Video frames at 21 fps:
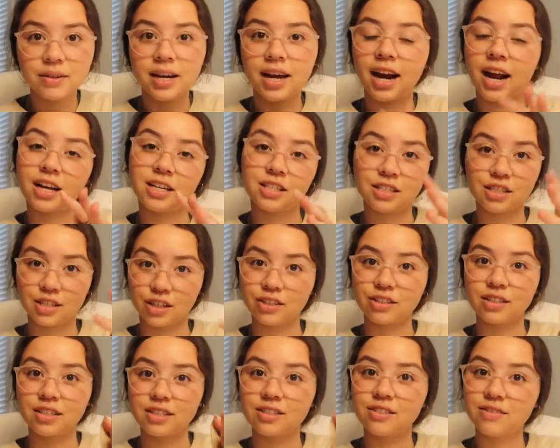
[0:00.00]
And I
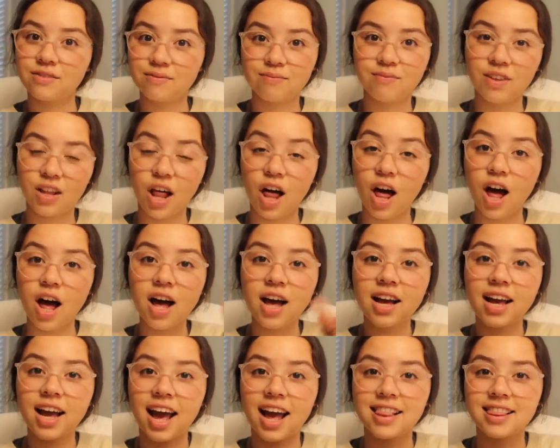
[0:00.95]
start this
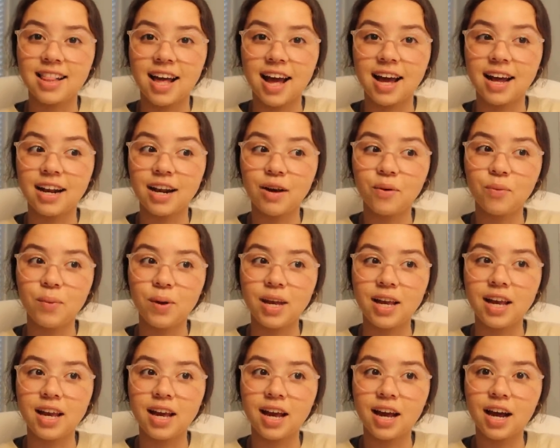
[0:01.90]
vlog and then
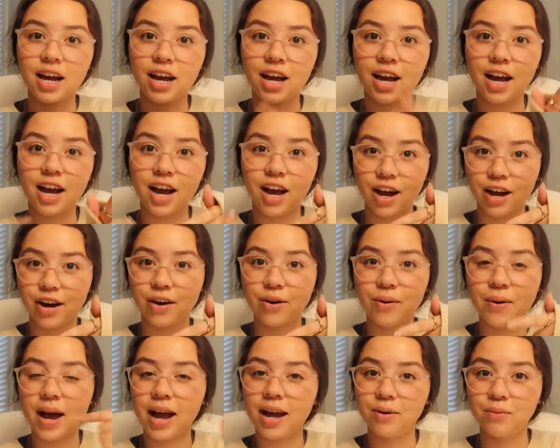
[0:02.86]
we
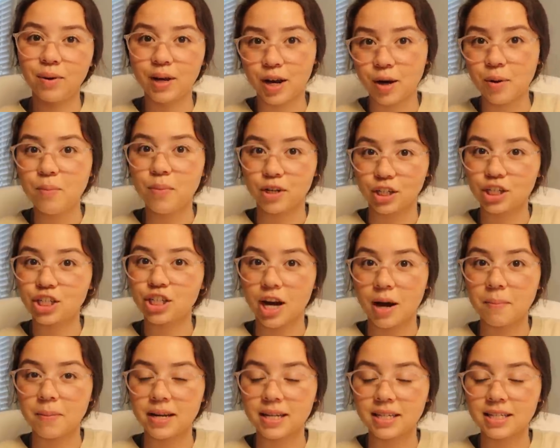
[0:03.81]
go and we go book
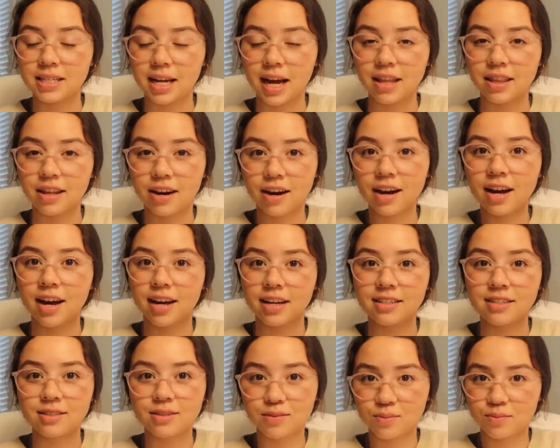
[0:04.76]
shopping together
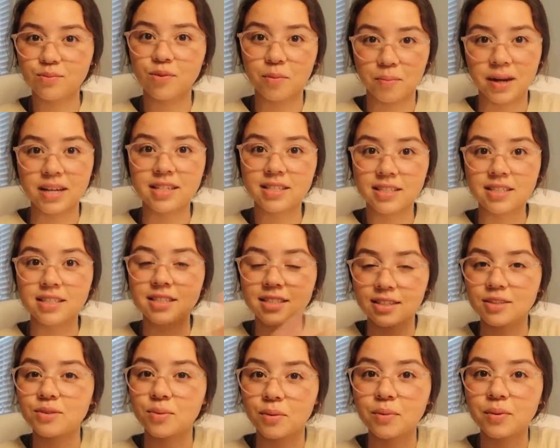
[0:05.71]
because we're besties,
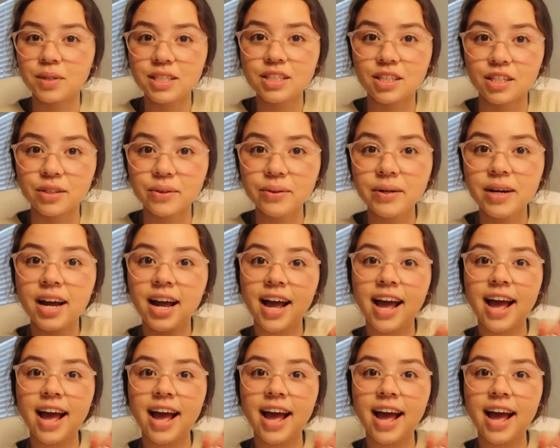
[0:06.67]
it's what we do.